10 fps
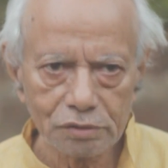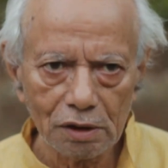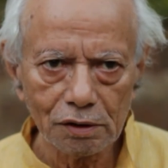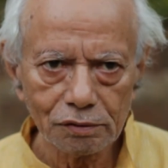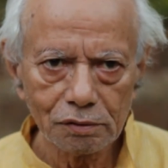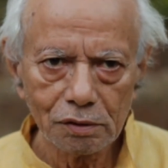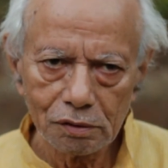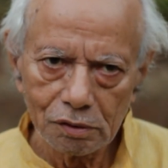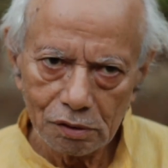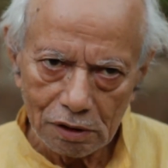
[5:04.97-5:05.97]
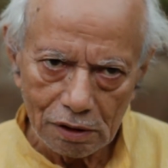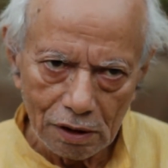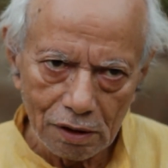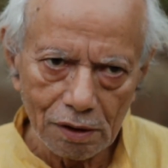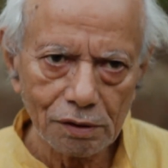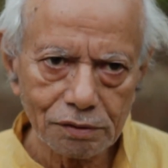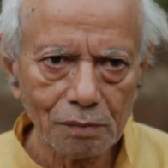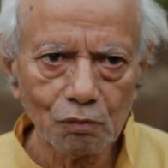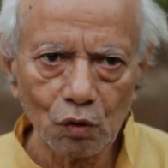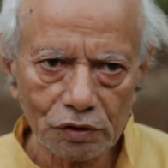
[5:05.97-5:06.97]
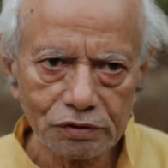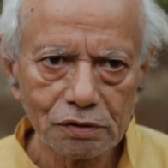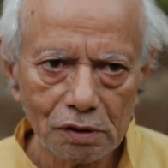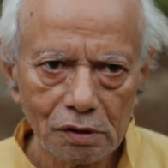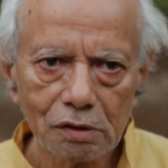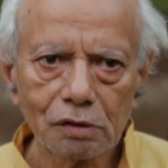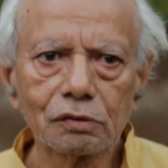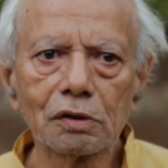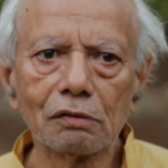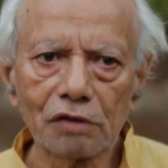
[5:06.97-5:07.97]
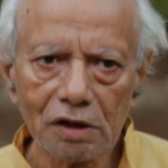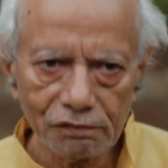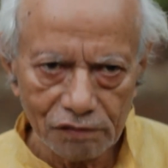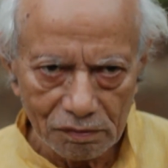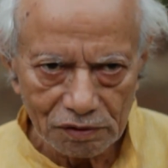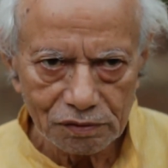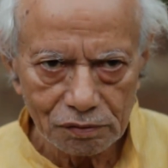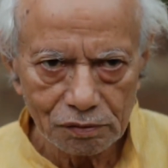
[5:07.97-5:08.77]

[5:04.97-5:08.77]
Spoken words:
days, Karar Ashram was a very famous